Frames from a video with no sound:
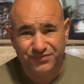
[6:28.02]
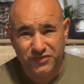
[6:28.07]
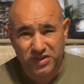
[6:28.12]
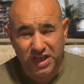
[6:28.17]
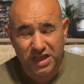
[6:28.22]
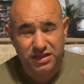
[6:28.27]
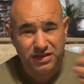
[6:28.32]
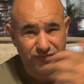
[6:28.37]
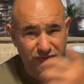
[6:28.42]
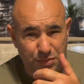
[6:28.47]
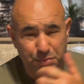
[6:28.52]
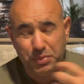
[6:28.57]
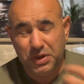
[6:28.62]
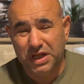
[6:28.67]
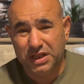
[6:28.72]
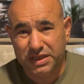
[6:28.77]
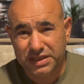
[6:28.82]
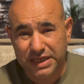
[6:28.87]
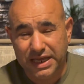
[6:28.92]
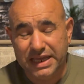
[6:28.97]
end of the
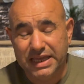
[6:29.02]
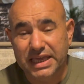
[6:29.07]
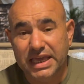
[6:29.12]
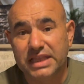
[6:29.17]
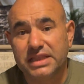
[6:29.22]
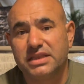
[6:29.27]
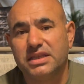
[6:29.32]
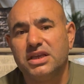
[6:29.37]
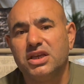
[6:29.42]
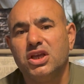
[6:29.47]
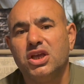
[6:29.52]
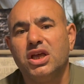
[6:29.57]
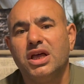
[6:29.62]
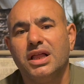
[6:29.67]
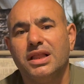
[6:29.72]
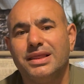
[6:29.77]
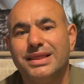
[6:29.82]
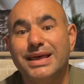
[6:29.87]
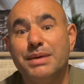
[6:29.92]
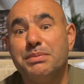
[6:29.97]
palate, I get
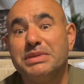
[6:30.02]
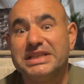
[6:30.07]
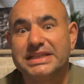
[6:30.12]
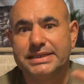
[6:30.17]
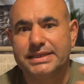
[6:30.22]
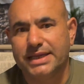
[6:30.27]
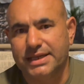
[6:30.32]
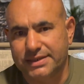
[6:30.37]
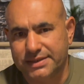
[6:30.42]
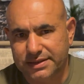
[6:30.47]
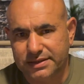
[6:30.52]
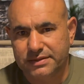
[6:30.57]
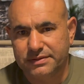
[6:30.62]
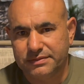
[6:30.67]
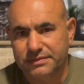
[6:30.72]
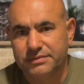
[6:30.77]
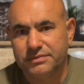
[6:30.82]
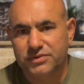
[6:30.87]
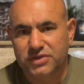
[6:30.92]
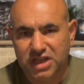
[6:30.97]
lemon zest.
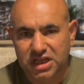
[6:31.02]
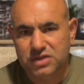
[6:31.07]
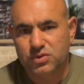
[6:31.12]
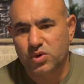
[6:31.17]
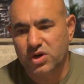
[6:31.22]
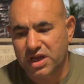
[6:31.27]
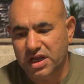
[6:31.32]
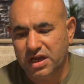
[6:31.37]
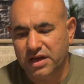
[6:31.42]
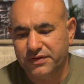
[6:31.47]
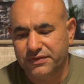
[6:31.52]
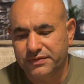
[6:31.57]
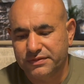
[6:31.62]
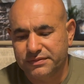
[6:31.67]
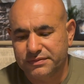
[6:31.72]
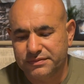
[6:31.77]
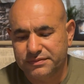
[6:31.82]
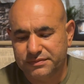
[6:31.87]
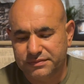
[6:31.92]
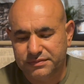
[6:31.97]
That's what I have.
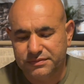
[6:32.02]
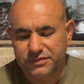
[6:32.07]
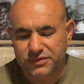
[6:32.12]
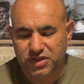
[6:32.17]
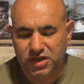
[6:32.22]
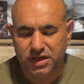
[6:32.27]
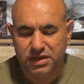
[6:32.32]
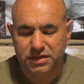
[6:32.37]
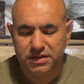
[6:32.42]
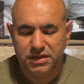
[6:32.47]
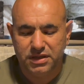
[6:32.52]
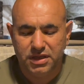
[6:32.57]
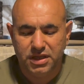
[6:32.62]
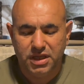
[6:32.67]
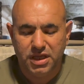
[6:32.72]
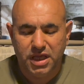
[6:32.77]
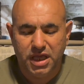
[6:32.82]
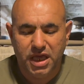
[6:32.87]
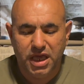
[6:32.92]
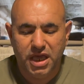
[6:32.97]
Yeah.
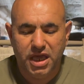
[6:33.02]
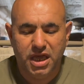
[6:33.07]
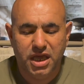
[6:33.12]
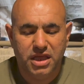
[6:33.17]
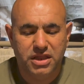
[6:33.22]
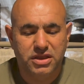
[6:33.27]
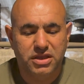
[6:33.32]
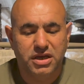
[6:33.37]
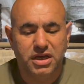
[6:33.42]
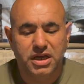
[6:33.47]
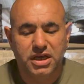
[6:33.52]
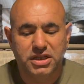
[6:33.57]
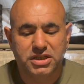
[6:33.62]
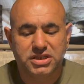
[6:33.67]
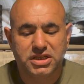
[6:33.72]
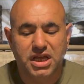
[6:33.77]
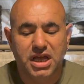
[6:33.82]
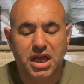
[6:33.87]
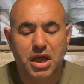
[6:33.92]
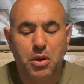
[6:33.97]
And
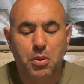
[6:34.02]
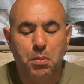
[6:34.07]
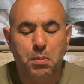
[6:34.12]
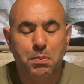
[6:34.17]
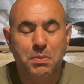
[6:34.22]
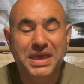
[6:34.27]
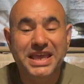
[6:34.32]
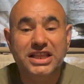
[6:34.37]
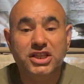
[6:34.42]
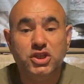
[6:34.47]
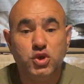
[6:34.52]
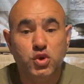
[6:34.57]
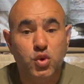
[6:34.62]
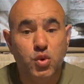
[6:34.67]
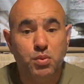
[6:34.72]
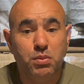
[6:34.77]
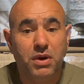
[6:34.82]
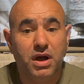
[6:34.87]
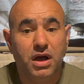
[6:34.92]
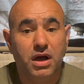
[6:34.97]
it's a
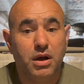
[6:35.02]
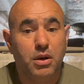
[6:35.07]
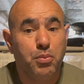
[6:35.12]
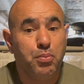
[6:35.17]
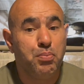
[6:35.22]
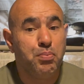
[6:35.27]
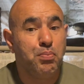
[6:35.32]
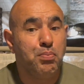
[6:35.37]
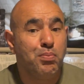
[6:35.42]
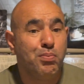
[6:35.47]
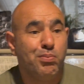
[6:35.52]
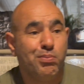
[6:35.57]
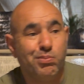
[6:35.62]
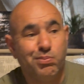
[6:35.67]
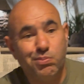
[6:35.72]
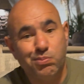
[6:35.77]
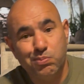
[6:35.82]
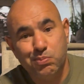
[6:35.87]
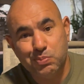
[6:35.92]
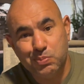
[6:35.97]
medium
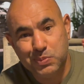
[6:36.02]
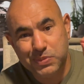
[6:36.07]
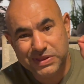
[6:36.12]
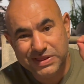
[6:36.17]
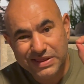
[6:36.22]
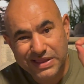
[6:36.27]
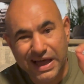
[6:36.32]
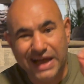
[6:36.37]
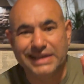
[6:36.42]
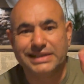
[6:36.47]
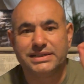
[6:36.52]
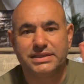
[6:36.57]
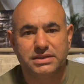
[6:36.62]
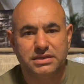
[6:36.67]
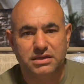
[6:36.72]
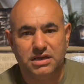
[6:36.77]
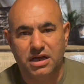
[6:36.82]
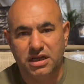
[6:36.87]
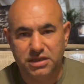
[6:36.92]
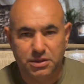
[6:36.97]
plus
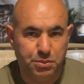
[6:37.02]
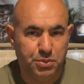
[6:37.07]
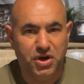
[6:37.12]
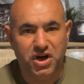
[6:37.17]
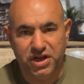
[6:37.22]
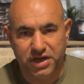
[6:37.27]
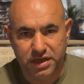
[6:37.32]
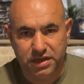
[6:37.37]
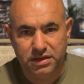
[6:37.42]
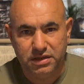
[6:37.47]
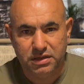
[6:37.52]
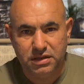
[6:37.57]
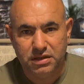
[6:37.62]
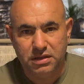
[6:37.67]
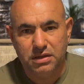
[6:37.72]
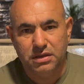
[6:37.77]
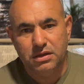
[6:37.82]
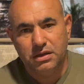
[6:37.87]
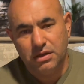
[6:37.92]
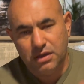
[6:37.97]
on the body,
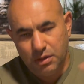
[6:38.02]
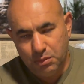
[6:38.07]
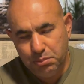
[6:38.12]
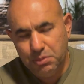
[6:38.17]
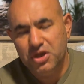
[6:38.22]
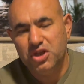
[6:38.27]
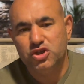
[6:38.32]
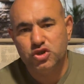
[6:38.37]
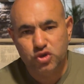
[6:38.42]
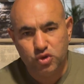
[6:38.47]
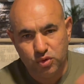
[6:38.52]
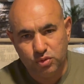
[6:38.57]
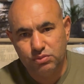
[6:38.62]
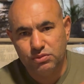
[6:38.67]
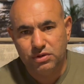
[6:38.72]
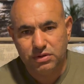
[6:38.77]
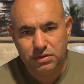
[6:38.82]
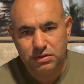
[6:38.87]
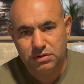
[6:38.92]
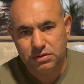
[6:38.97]

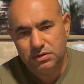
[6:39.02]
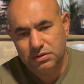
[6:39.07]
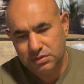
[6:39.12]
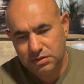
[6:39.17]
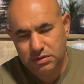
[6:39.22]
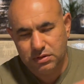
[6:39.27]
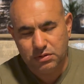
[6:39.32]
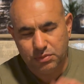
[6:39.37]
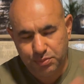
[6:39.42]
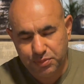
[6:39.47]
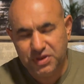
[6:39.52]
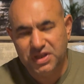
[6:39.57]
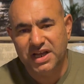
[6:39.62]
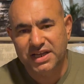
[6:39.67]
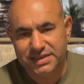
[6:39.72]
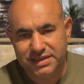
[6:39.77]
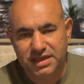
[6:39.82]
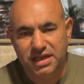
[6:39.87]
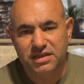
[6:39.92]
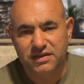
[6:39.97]
medium
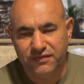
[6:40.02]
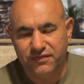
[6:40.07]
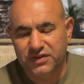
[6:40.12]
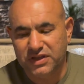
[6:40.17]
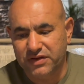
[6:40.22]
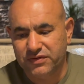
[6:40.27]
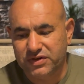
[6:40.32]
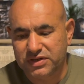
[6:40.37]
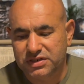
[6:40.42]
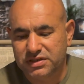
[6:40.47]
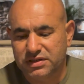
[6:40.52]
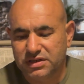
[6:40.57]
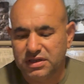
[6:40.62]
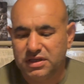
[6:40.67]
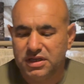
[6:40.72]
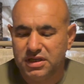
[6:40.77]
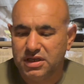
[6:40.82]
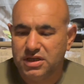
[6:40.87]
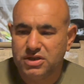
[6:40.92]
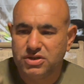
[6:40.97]
plus on the flavors.
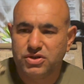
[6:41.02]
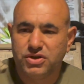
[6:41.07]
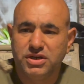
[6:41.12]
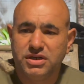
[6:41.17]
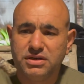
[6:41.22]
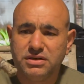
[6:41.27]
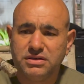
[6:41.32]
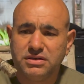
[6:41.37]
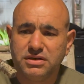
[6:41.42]
So yeah,